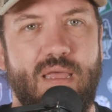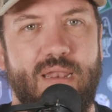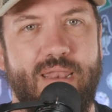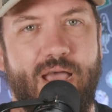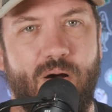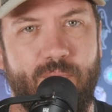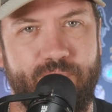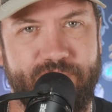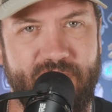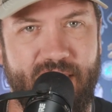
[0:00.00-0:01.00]
Now,
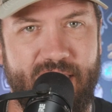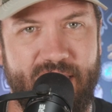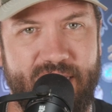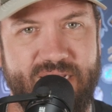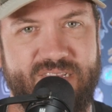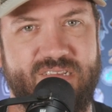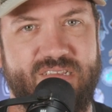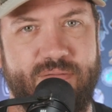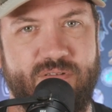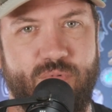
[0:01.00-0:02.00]
it is
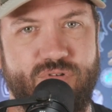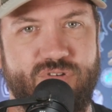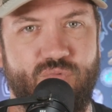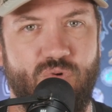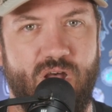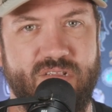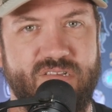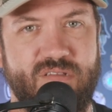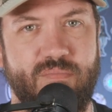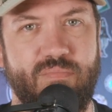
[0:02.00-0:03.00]
susceptible to
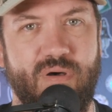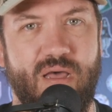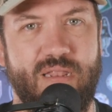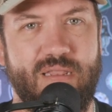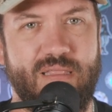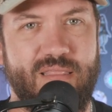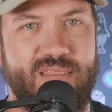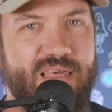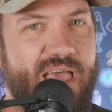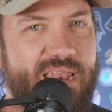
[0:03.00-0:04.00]
rust, but
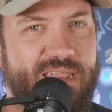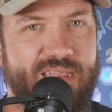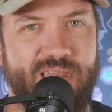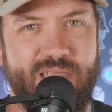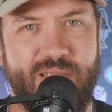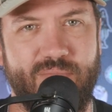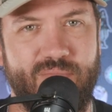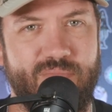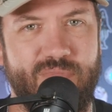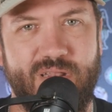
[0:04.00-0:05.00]
that any
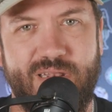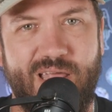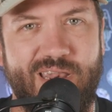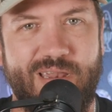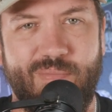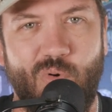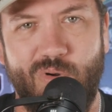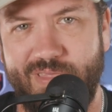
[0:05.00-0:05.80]
not any more